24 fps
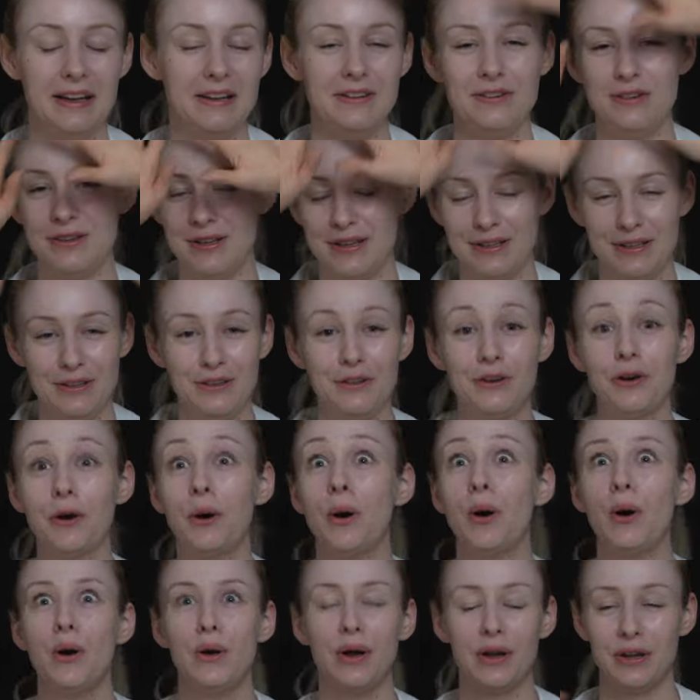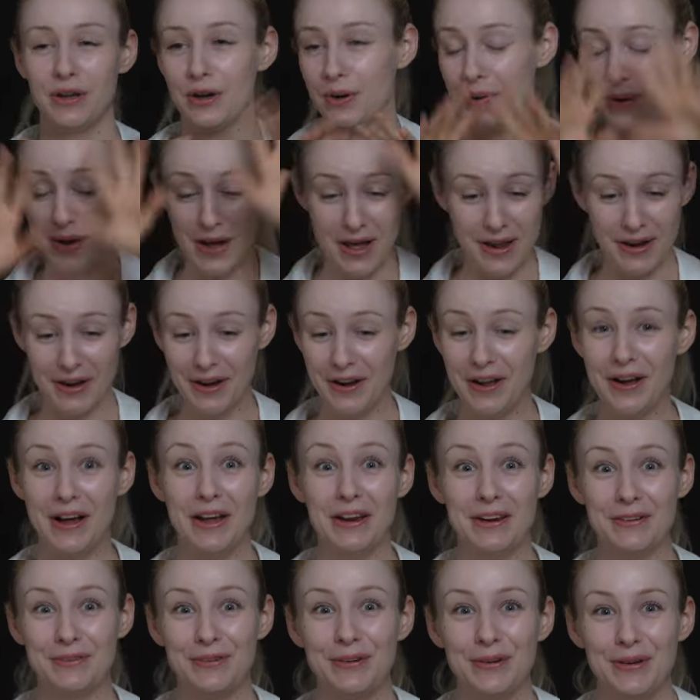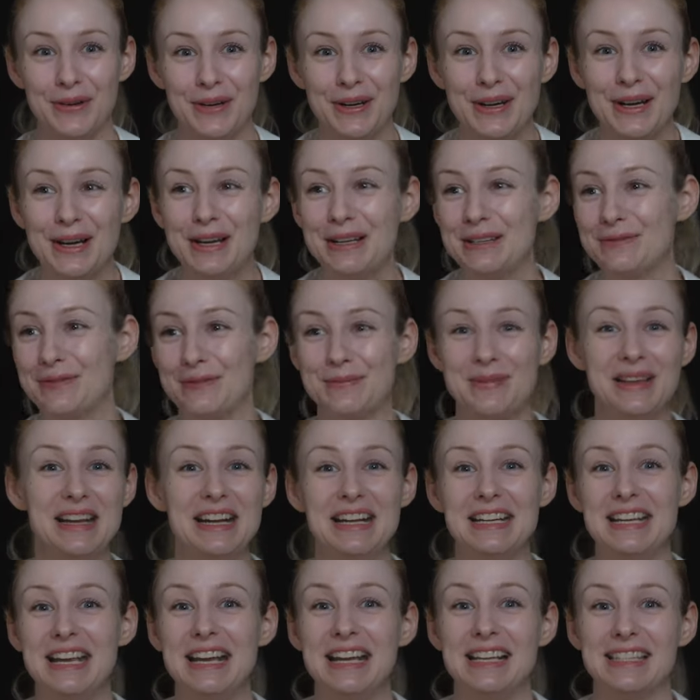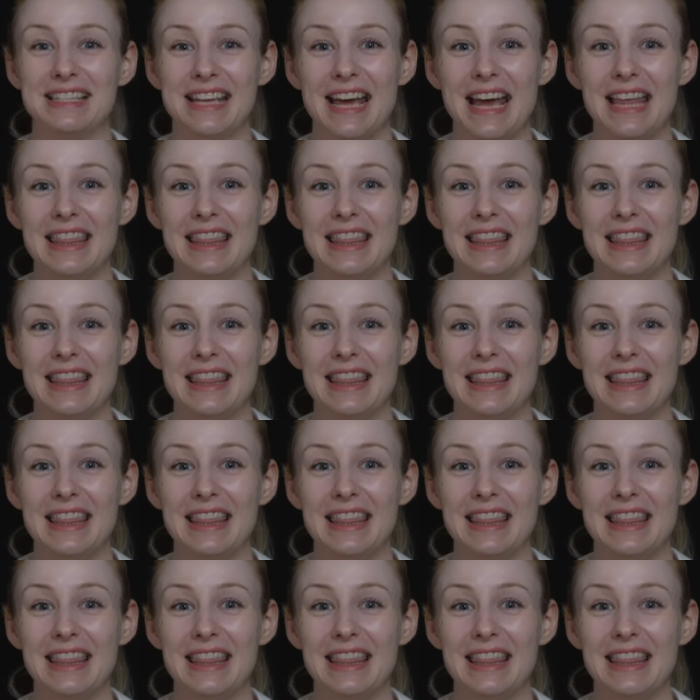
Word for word: Uh, you, you can go all, go on and on for, for many days.